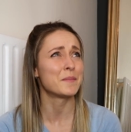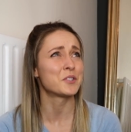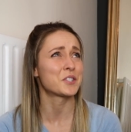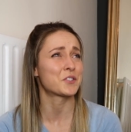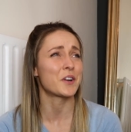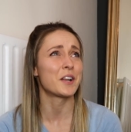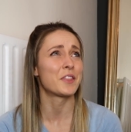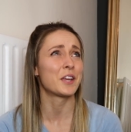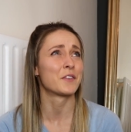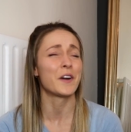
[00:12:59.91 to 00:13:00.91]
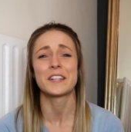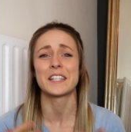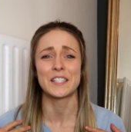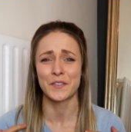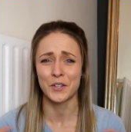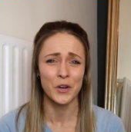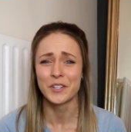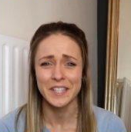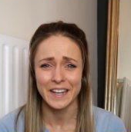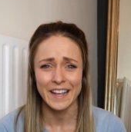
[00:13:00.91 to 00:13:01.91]
I'm just trying to think of ideas for
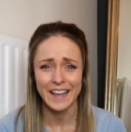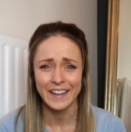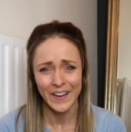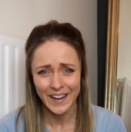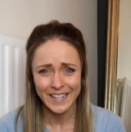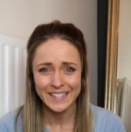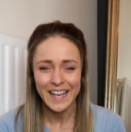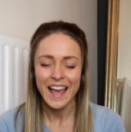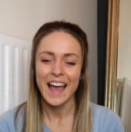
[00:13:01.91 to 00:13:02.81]
content here, guys.